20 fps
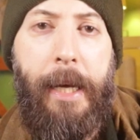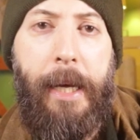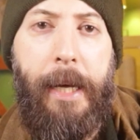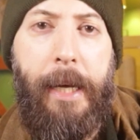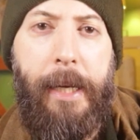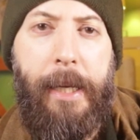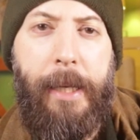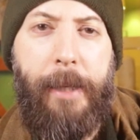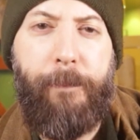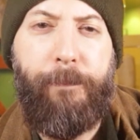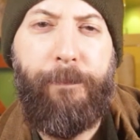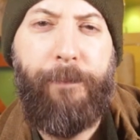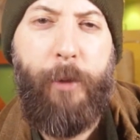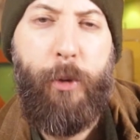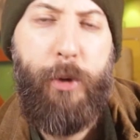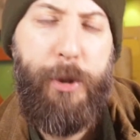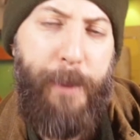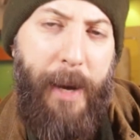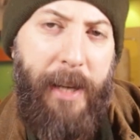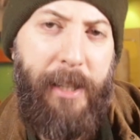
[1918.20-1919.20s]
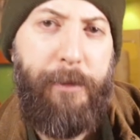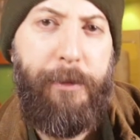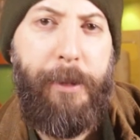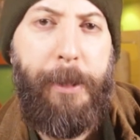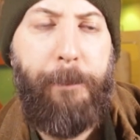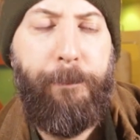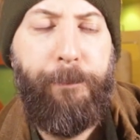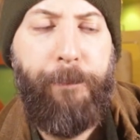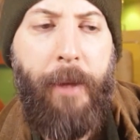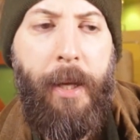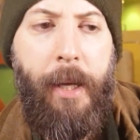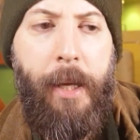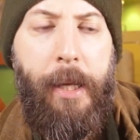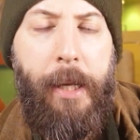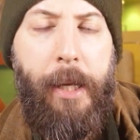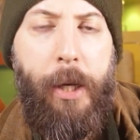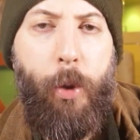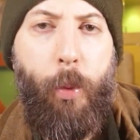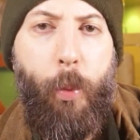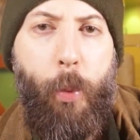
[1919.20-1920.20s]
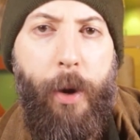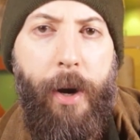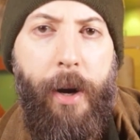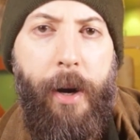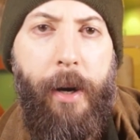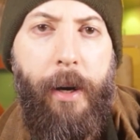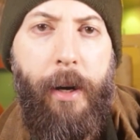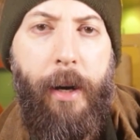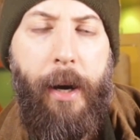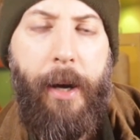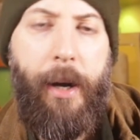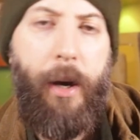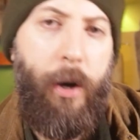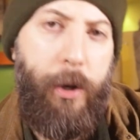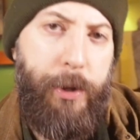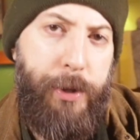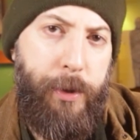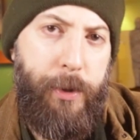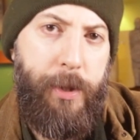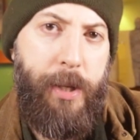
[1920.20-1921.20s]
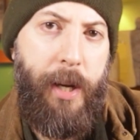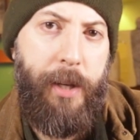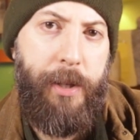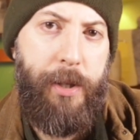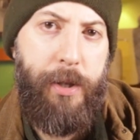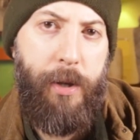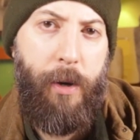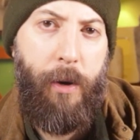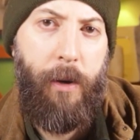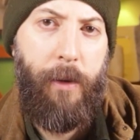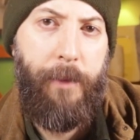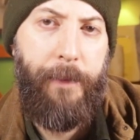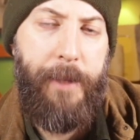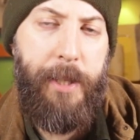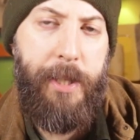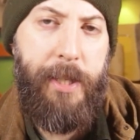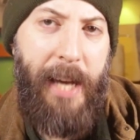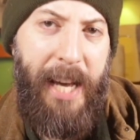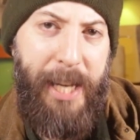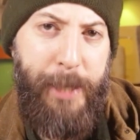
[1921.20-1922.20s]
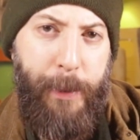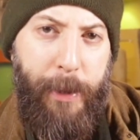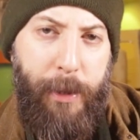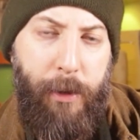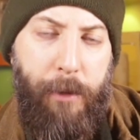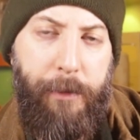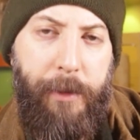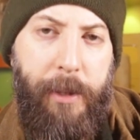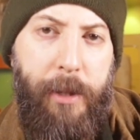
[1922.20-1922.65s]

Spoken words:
respectively, where I also touch on this aspect of